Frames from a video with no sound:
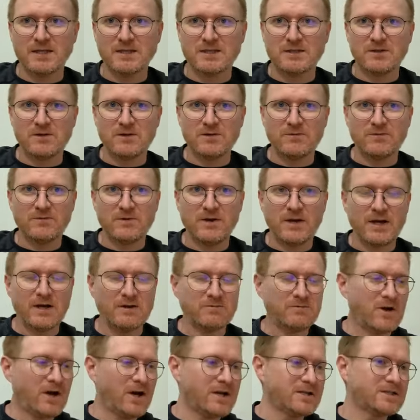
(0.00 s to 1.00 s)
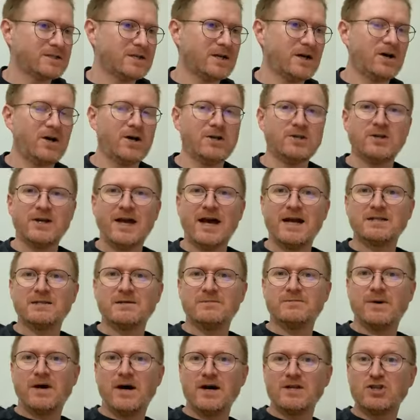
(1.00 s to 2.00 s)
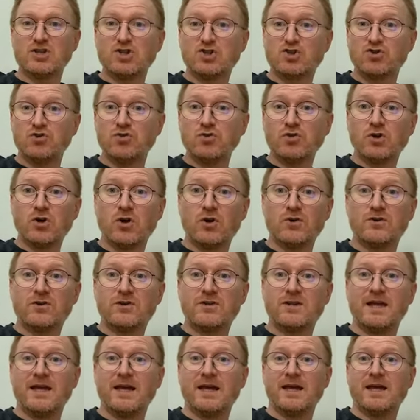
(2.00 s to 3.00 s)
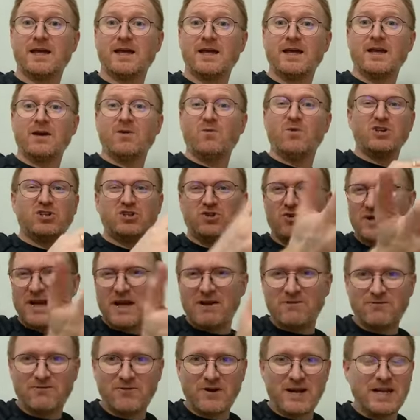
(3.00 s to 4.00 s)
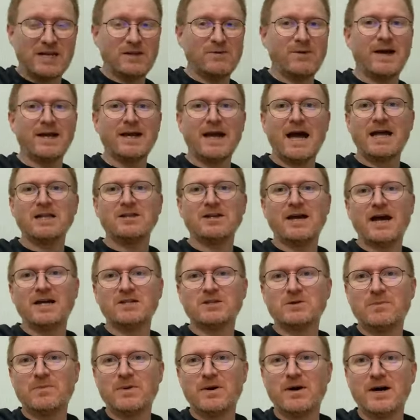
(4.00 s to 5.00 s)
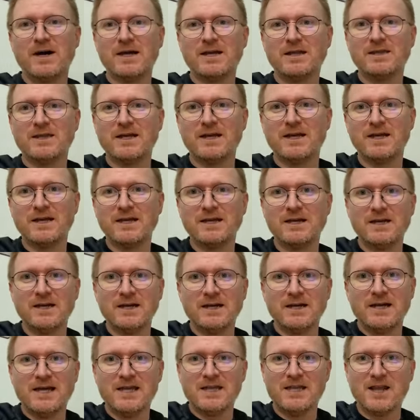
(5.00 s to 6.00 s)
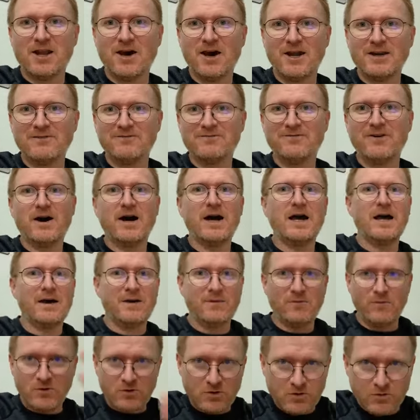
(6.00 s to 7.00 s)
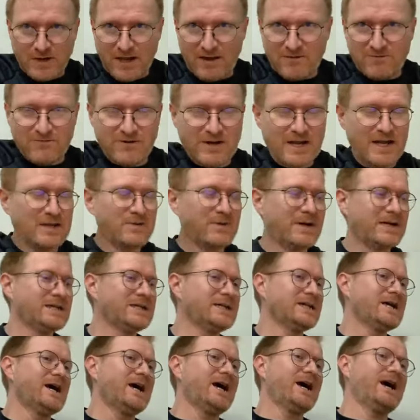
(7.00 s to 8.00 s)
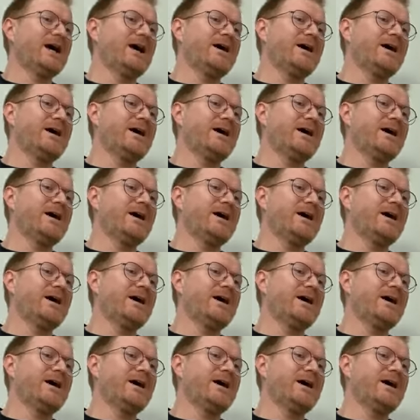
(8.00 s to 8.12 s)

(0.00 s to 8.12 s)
Risa, and you had to buy the True God thing, which you're getting free anyway, and you had to buy the In the Line of Fire, which you're getting free anyway,